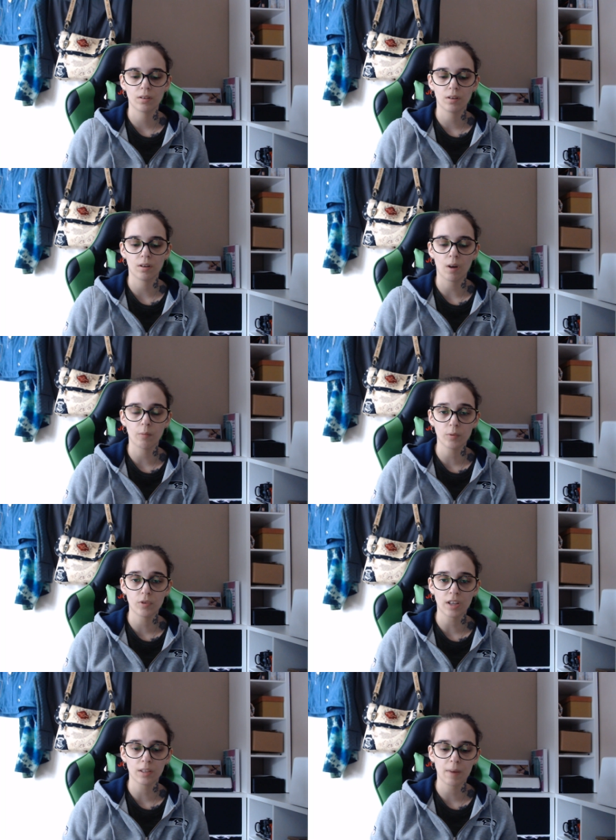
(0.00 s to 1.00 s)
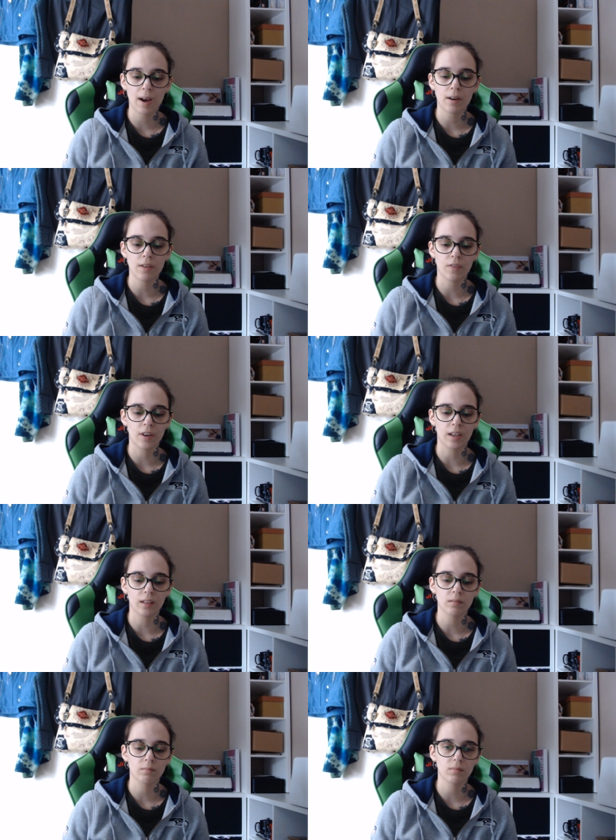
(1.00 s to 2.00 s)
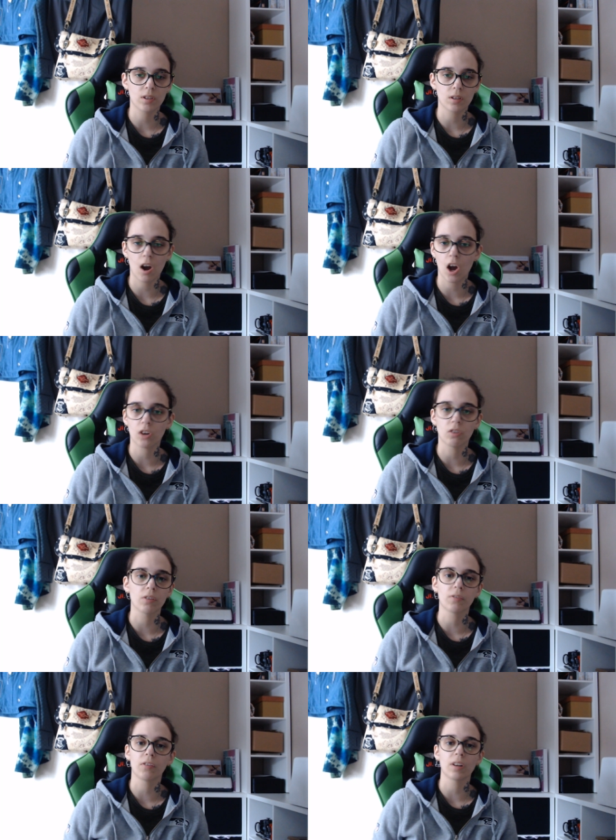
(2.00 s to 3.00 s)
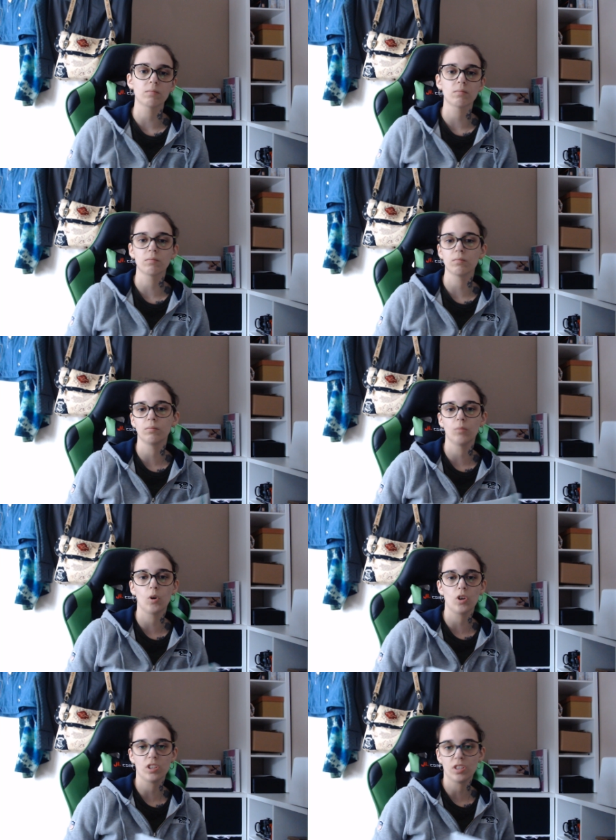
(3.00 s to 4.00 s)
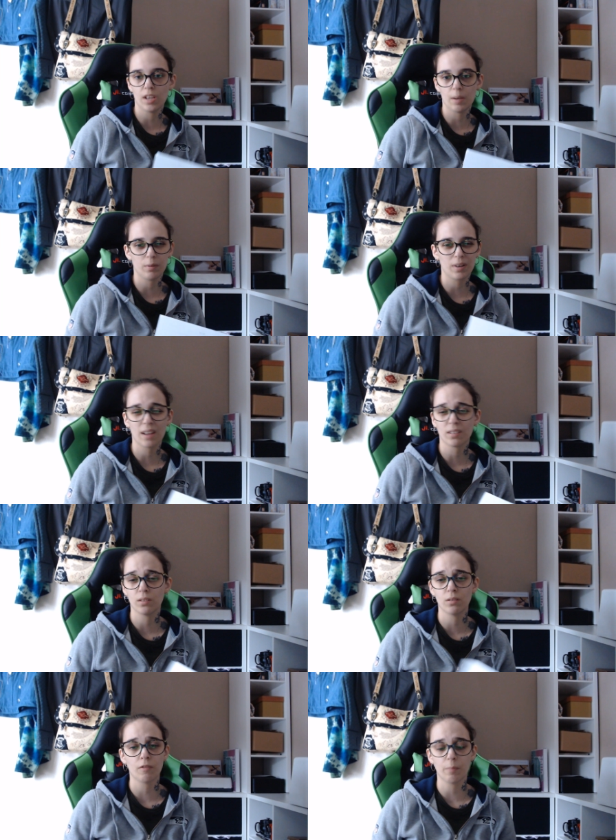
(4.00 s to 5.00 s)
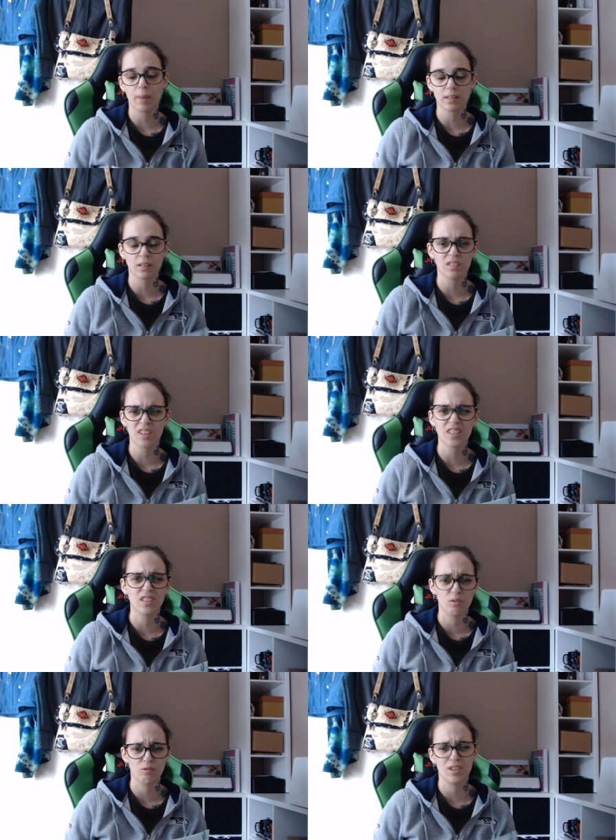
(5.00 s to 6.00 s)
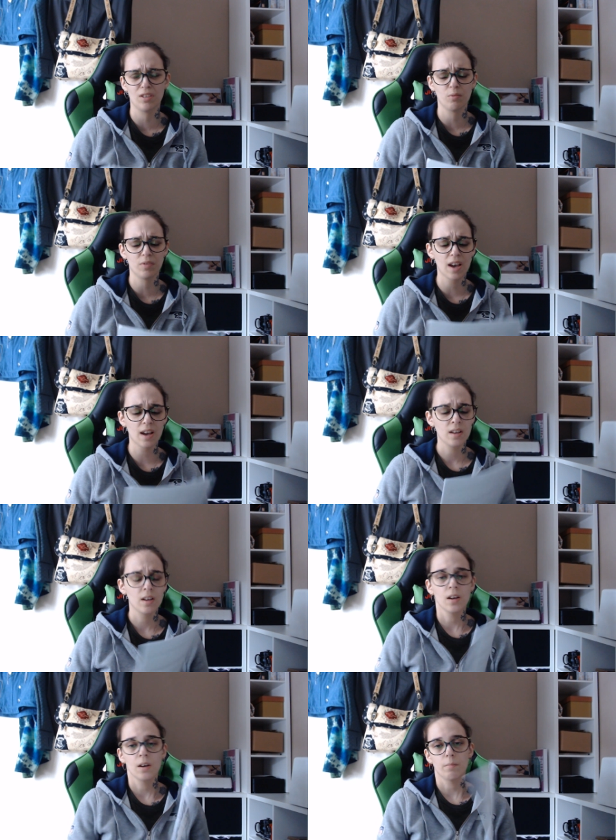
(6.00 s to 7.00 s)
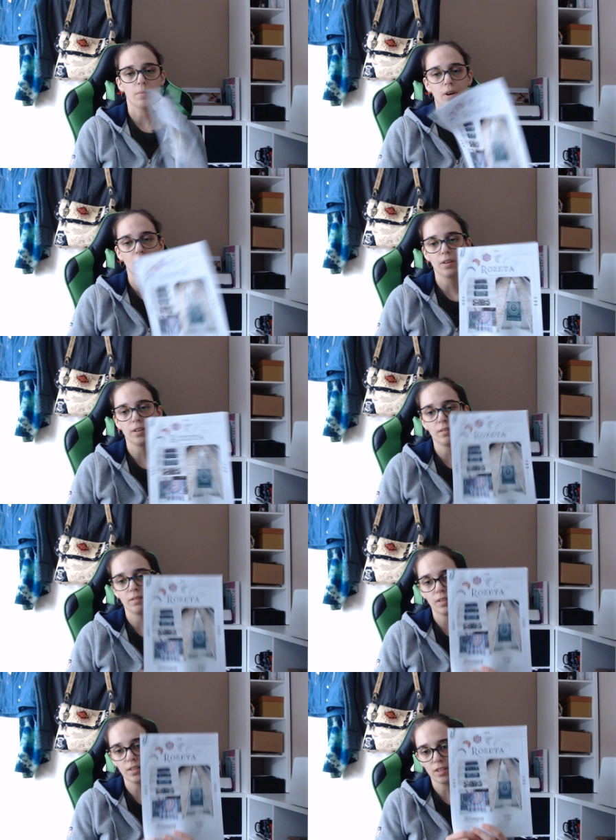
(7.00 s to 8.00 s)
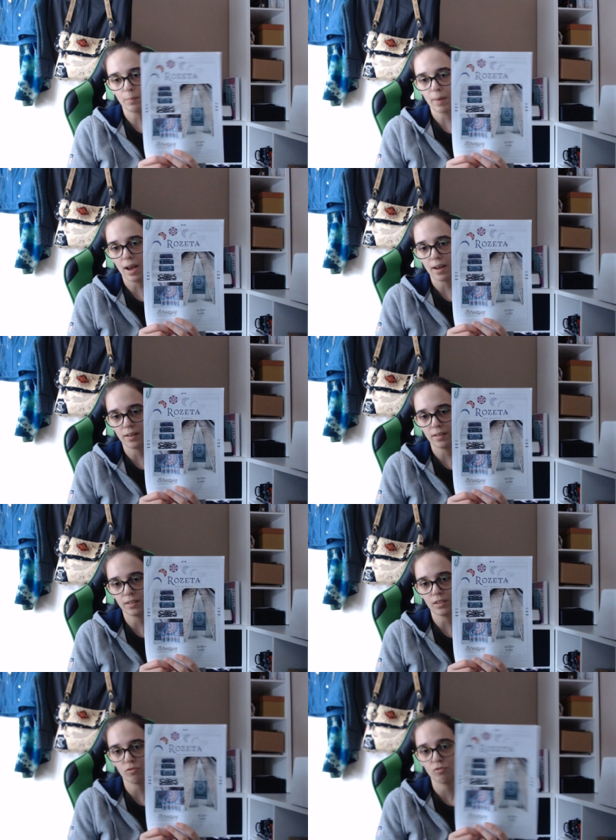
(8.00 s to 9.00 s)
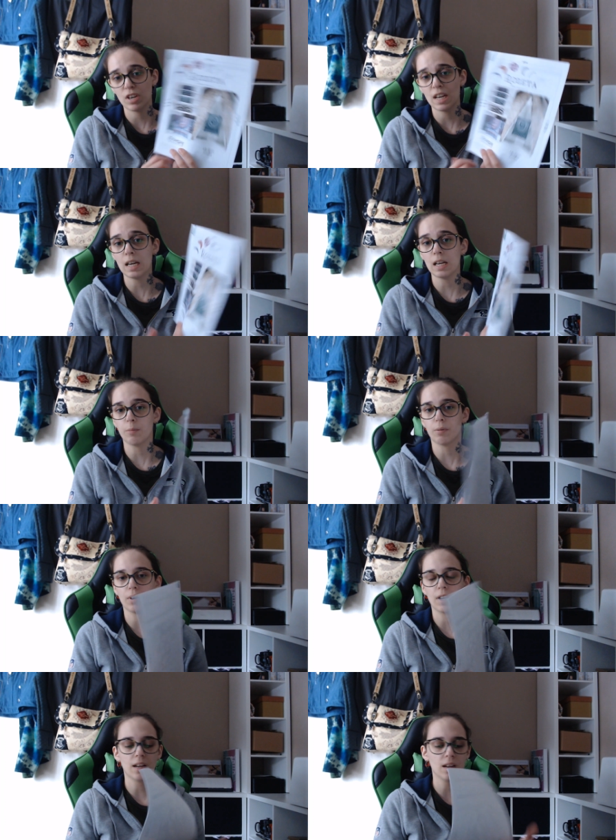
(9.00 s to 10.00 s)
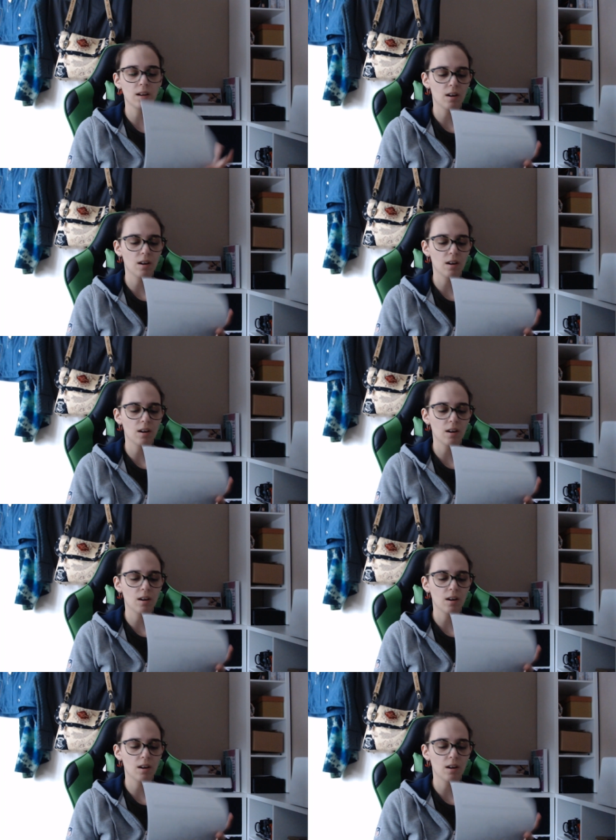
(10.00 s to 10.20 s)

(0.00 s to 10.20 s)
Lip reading: I will check them out if I get stuck, or if I want a tip on how to do something better, because Esther's really good with that. But this is the pattern. It's really pretty.